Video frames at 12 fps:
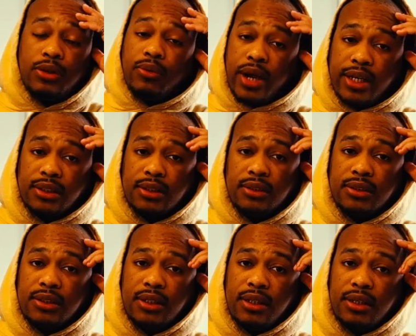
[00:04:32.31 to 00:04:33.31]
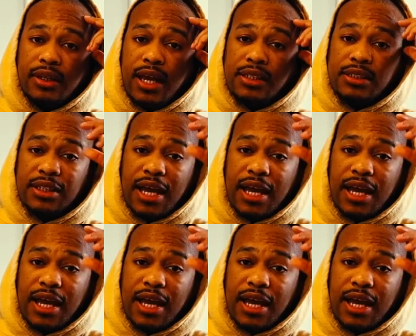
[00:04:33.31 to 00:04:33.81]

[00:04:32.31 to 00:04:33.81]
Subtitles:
directions. That's